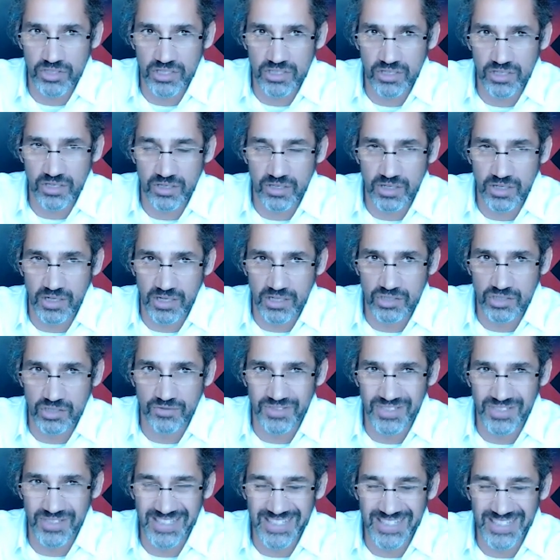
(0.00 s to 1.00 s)
It is
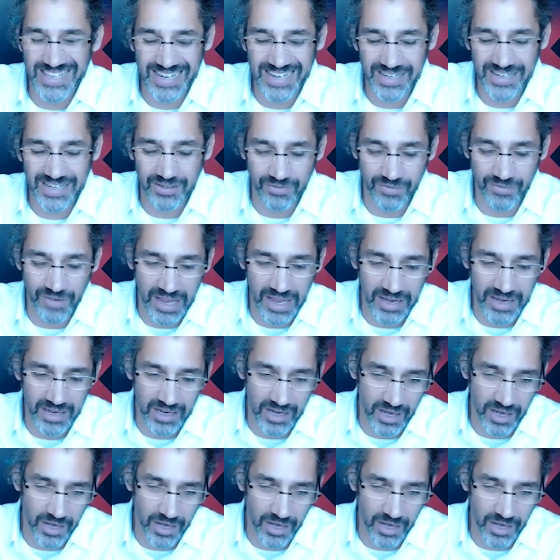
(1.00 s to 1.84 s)
obviously the second event.